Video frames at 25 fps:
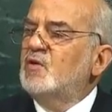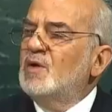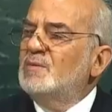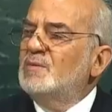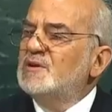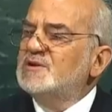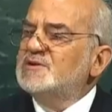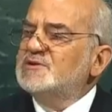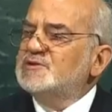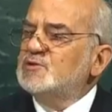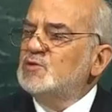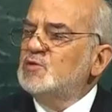
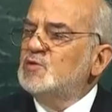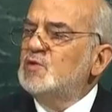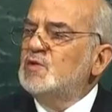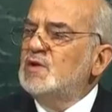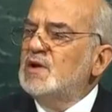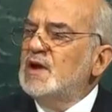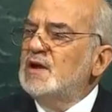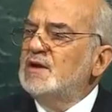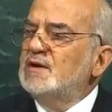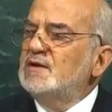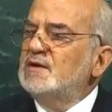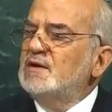
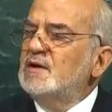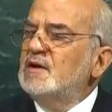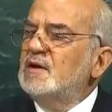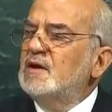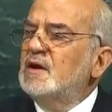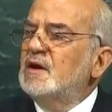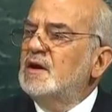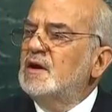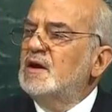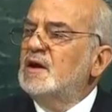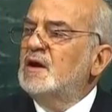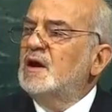perpetrated by
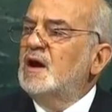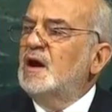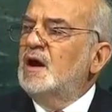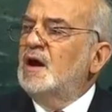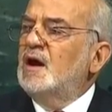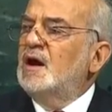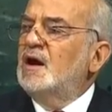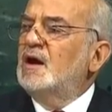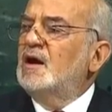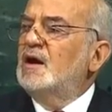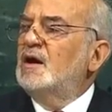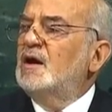
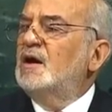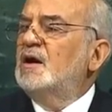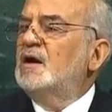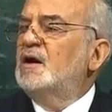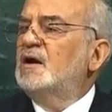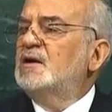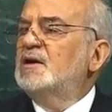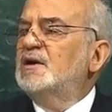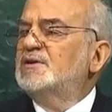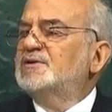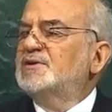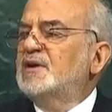the armed
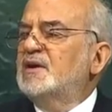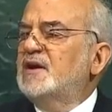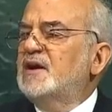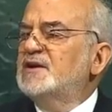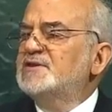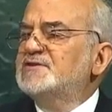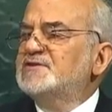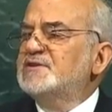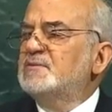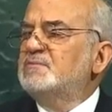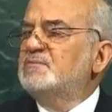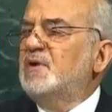forces of
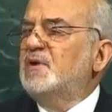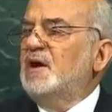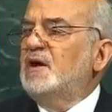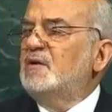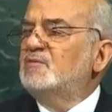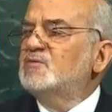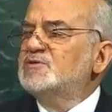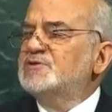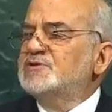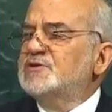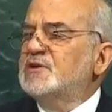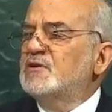
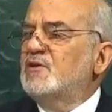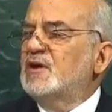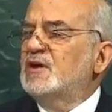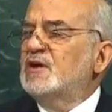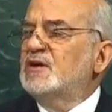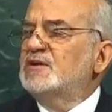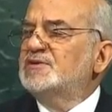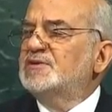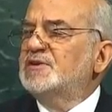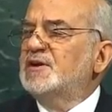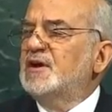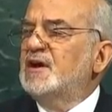Myanmar,
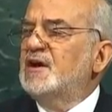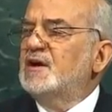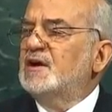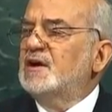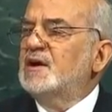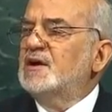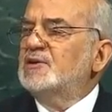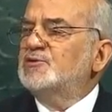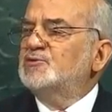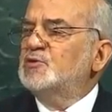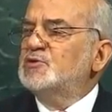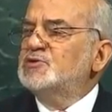calls
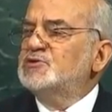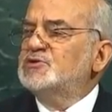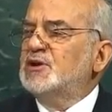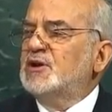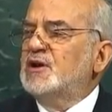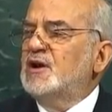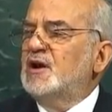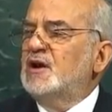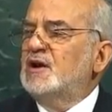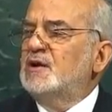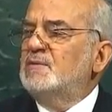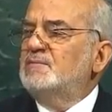for a
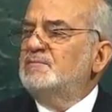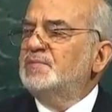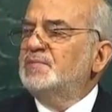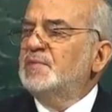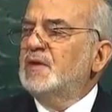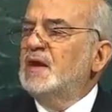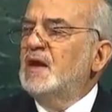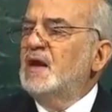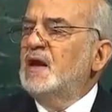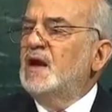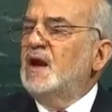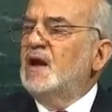firm
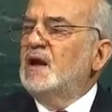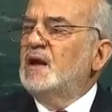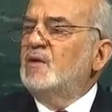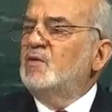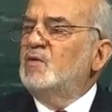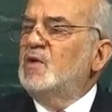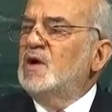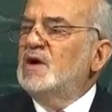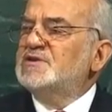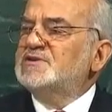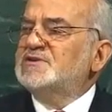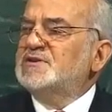
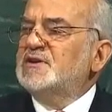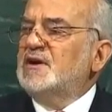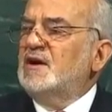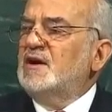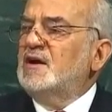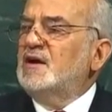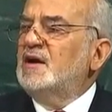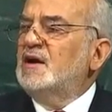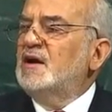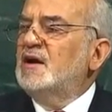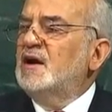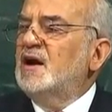
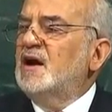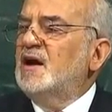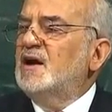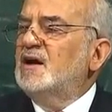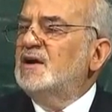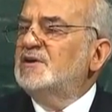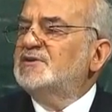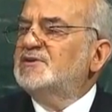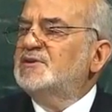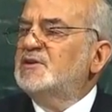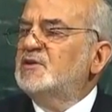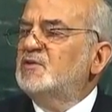humanitarian
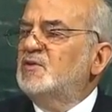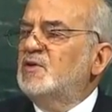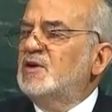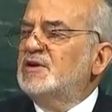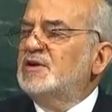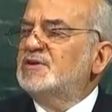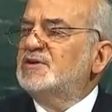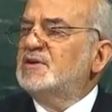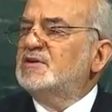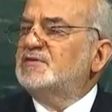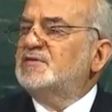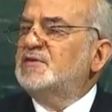international
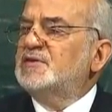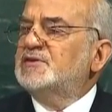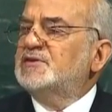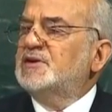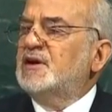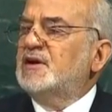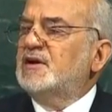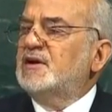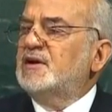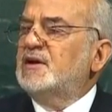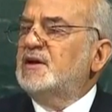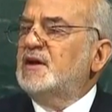
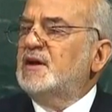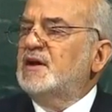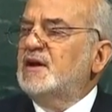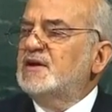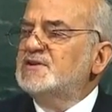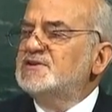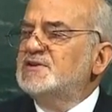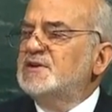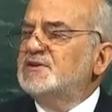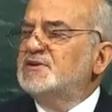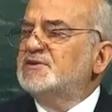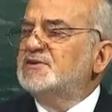position,
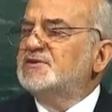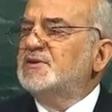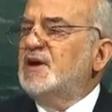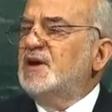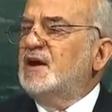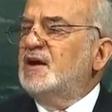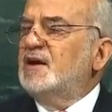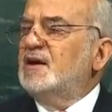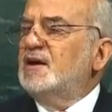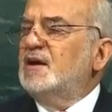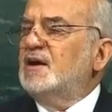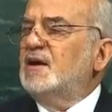rising to
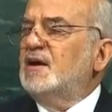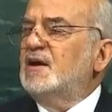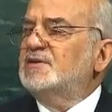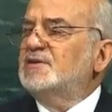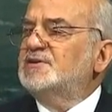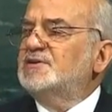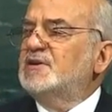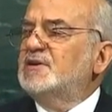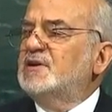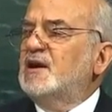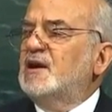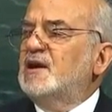the
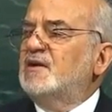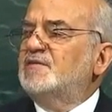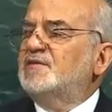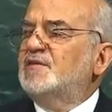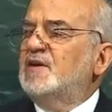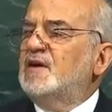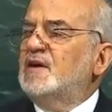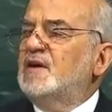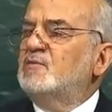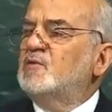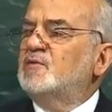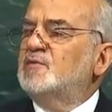challenge
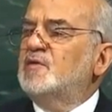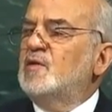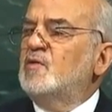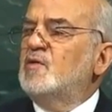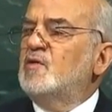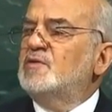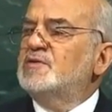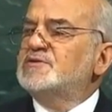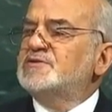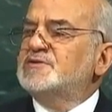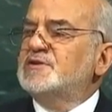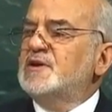
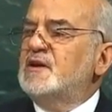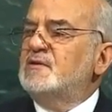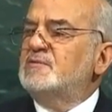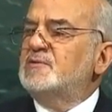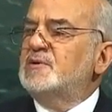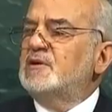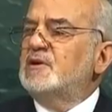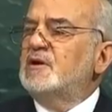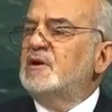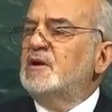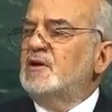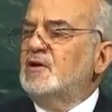of
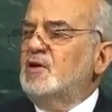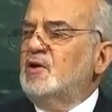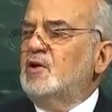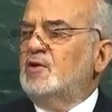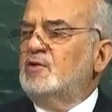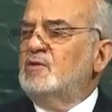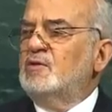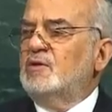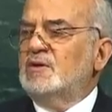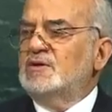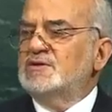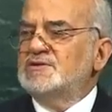the
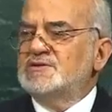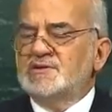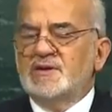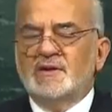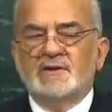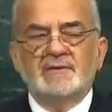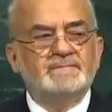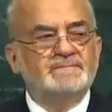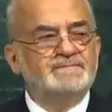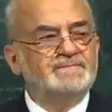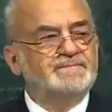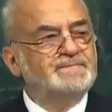scope of our
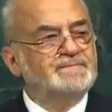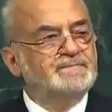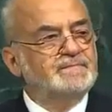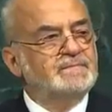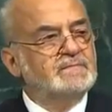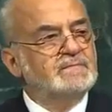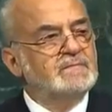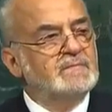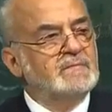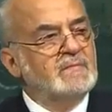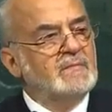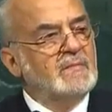
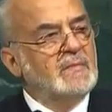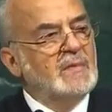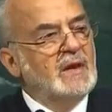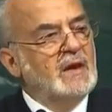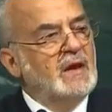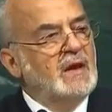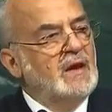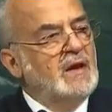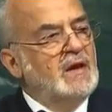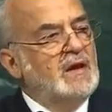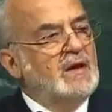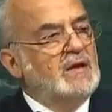relations
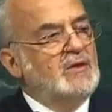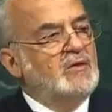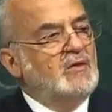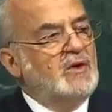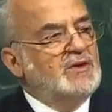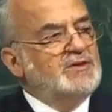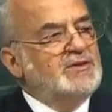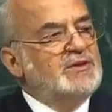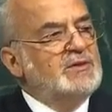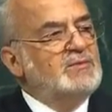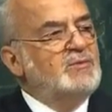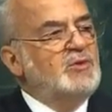and
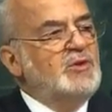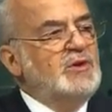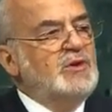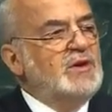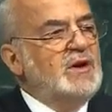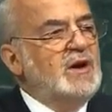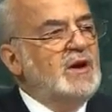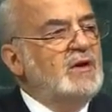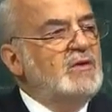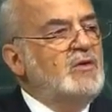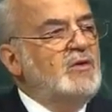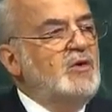these
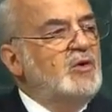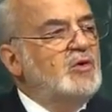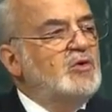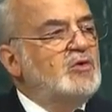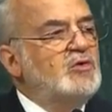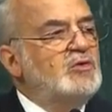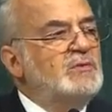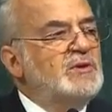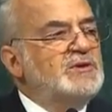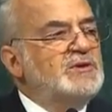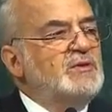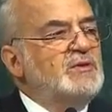crimes,
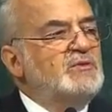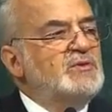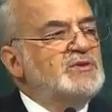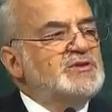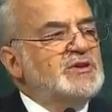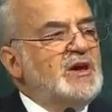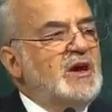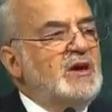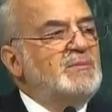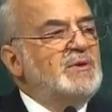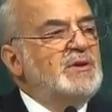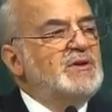
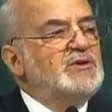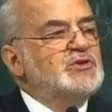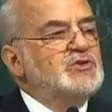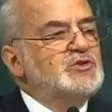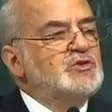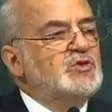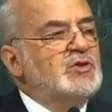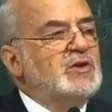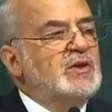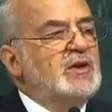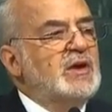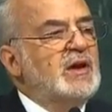which
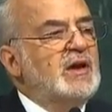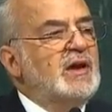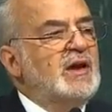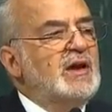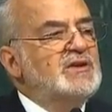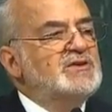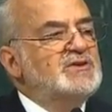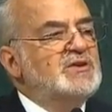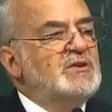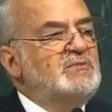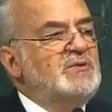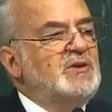are
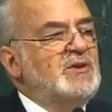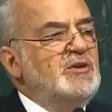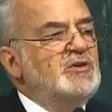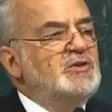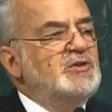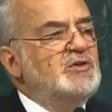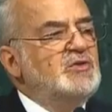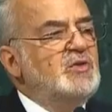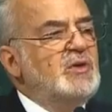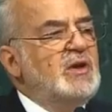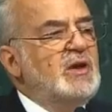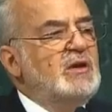
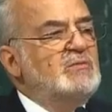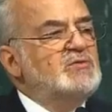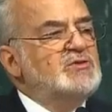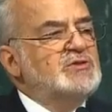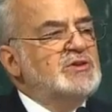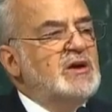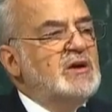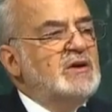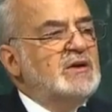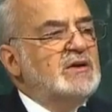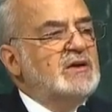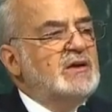included in
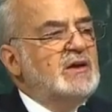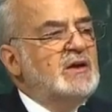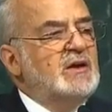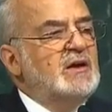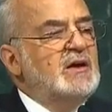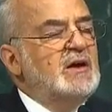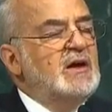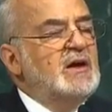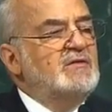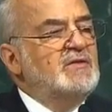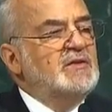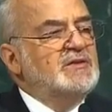the
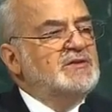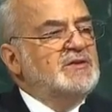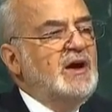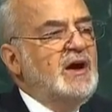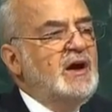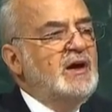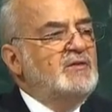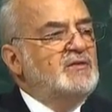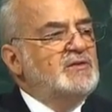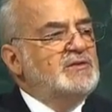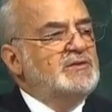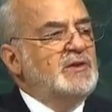report of the High
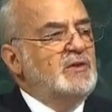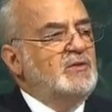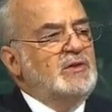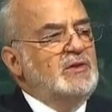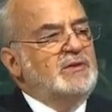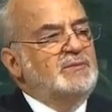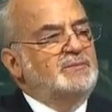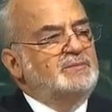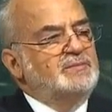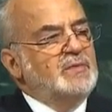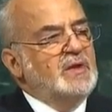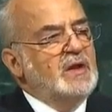Commissioner on
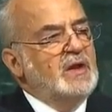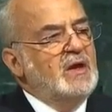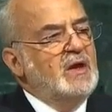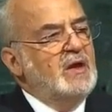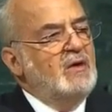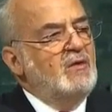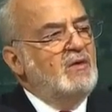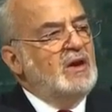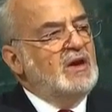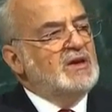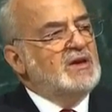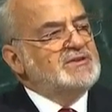Human
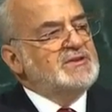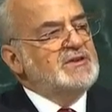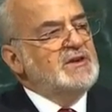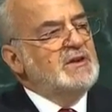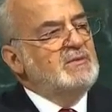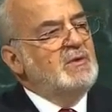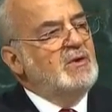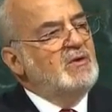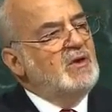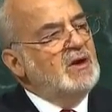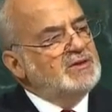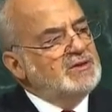Rights. We would like
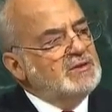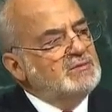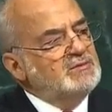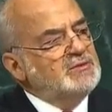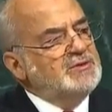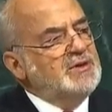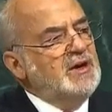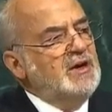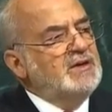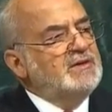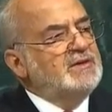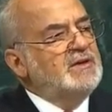to thank
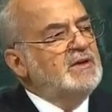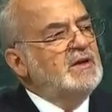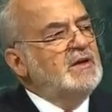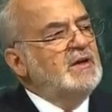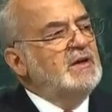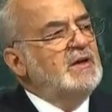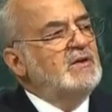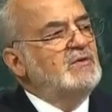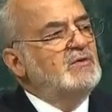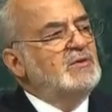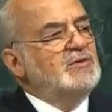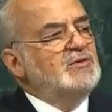
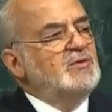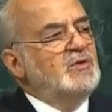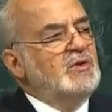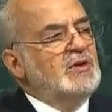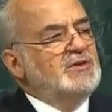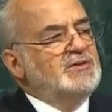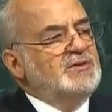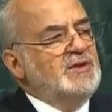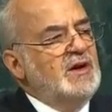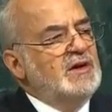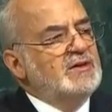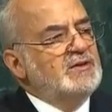all
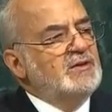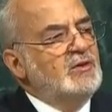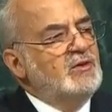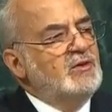countries